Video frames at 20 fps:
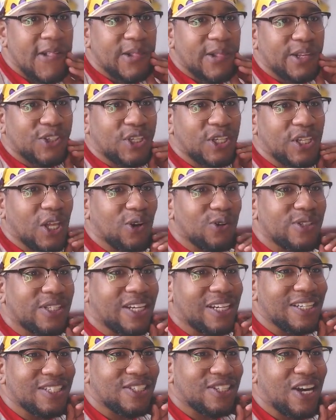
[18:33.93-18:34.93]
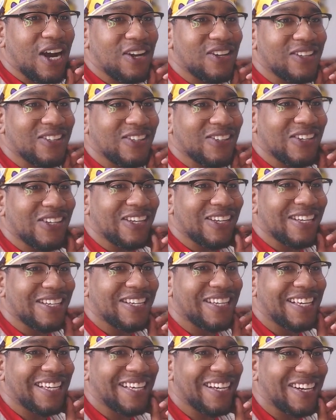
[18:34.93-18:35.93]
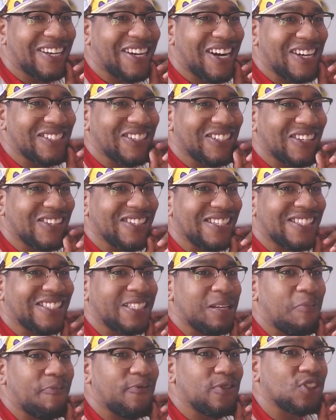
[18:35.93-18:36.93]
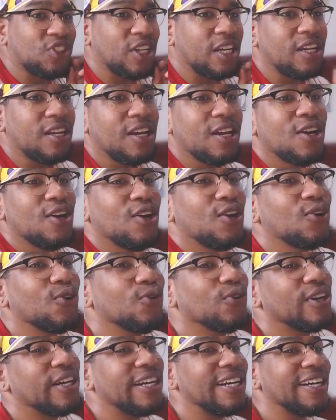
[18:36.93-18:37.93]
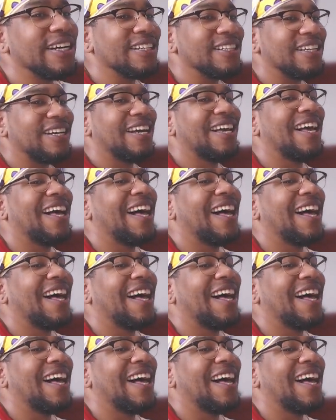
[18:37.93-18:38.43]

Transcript: She knows because her contractor is a simp for Jin? Really?